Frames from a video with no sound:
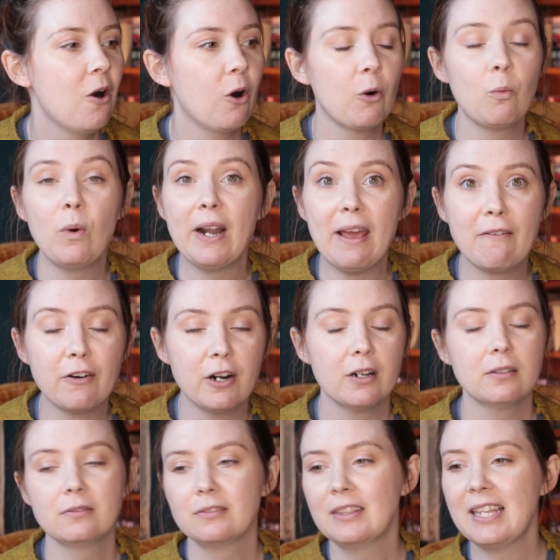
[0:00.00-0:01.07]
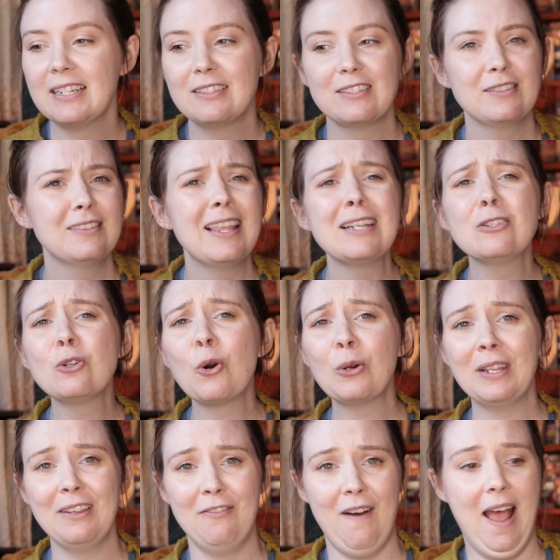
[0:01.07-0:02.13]
or whatever, that's
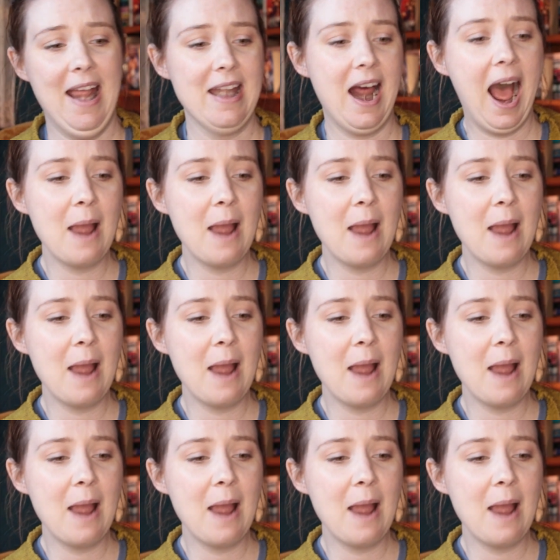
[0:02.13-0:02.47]
totally fine.